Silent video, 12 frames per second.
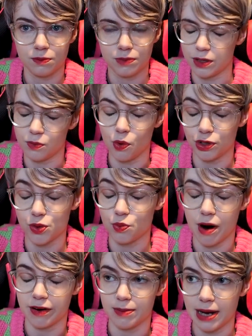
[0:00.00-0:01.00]
didn't want to
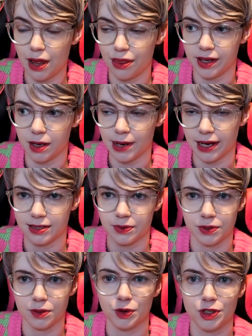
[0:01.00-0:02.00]
worry about or think about because there
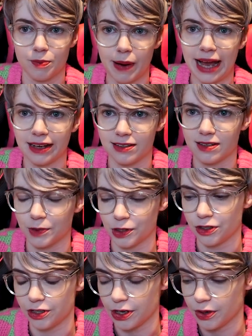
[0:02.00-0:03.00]
was so much to pack and so much
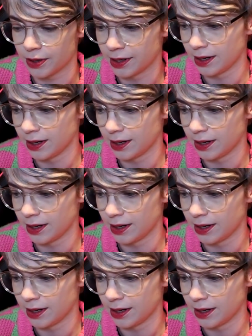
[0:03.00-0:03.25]
to do.